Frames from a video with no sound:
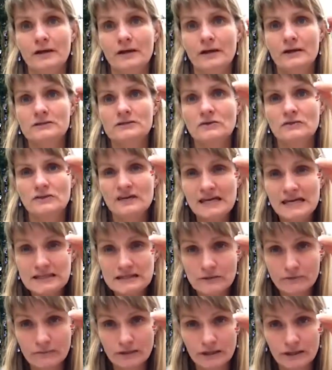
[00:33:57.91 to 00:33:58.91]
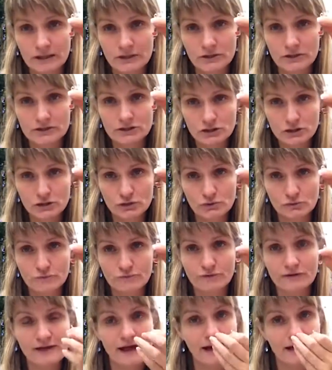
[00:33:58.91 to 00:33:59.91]
So these are really good too
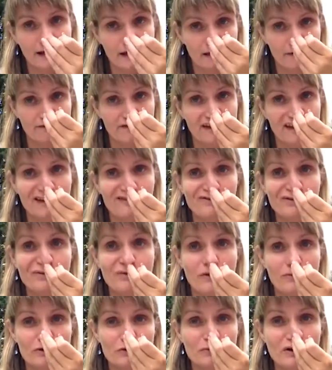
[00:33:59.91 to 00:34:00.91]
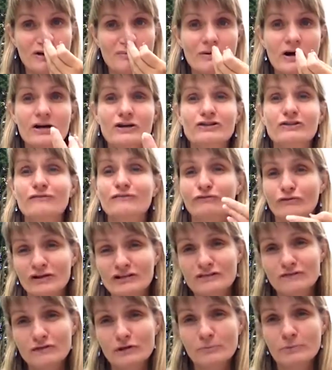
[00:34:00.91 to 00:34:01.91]
for that kind of thing. If you always want to mark the front
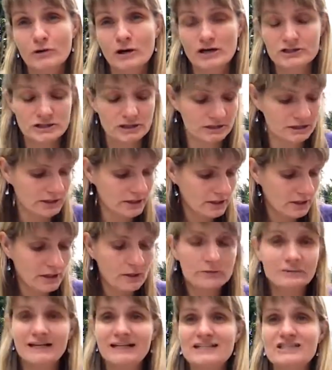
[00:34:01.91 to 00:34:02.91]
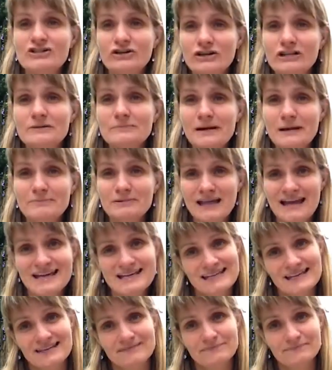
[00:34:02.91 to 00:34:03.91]
of your project, when I started my
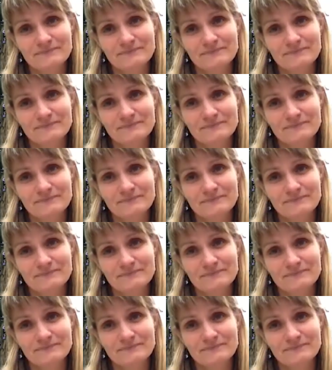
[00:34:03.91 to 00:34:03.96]
blanket,